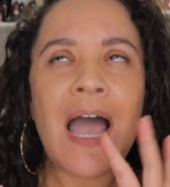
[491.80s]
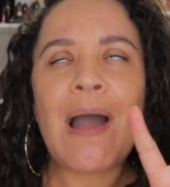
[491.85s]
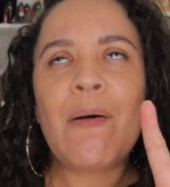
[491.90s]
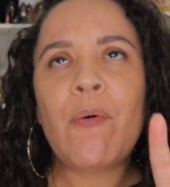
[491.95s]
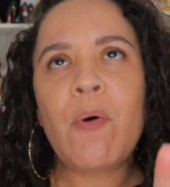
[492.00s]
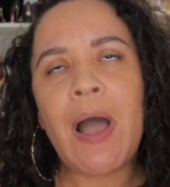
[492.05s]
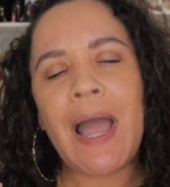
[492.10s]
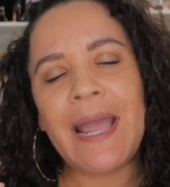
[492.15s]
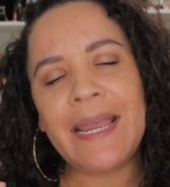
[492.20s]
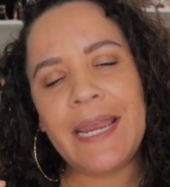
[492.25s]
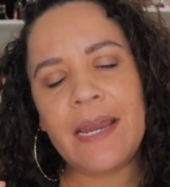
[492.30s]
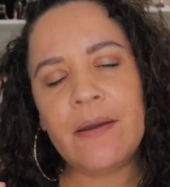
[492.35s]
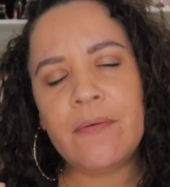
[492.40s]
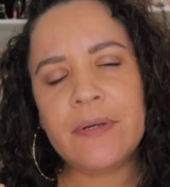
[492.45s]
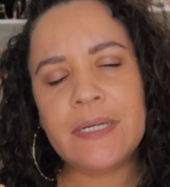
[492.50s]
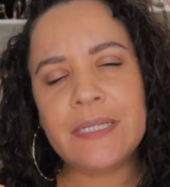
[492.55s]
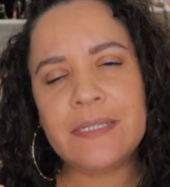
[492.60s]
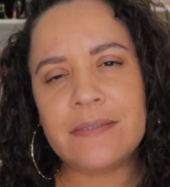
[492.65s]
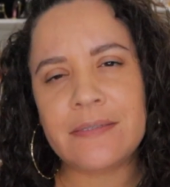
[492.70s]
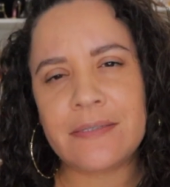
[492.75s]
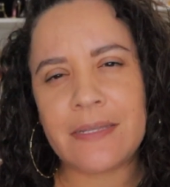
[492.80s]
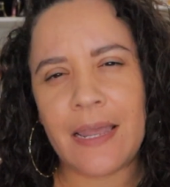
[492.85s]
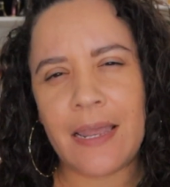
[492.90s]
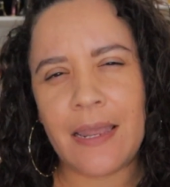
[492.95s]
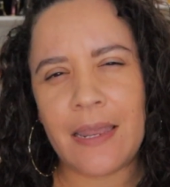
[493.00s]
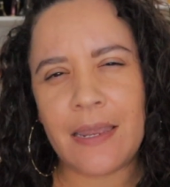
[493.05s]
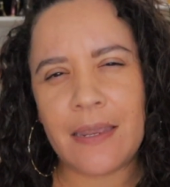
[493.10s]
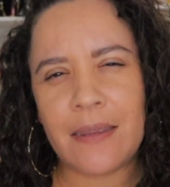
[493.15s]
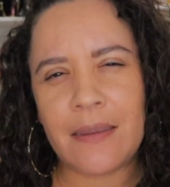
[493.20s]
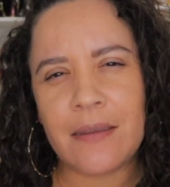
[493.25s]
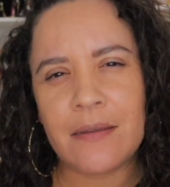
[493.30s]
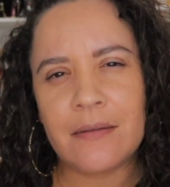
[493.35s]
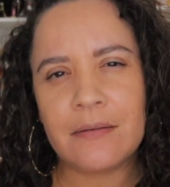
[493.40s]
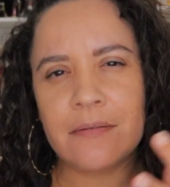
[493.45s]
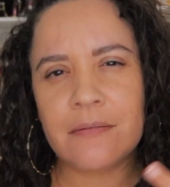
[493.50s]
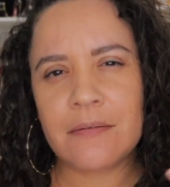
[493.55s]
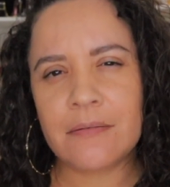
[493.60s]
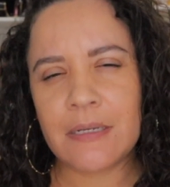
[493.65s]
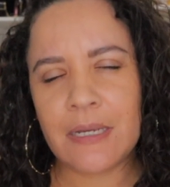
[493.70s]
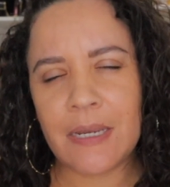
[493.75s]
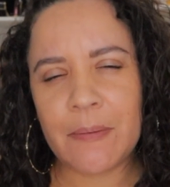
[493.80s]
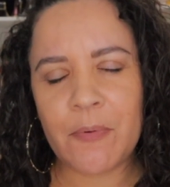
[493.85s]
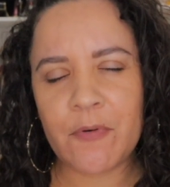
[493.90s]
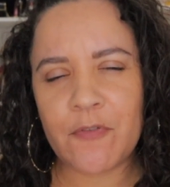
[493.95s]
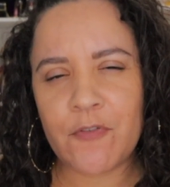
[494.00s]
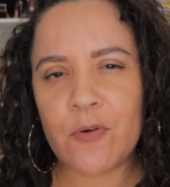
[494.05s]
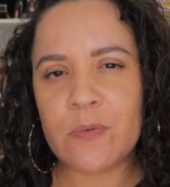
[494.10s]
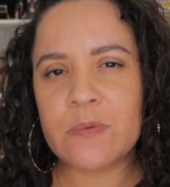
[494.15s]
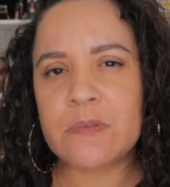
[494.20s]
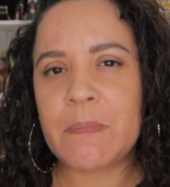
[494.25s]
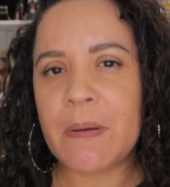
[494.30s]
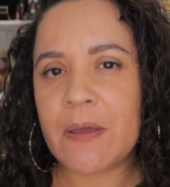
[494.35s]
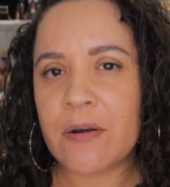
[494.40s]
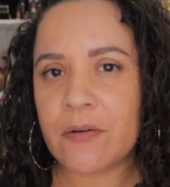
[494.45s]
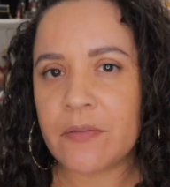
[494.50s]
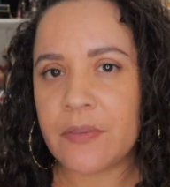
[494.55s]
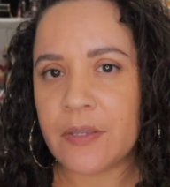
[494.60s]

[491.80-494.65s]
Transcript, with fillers: well, I can't really say it performs better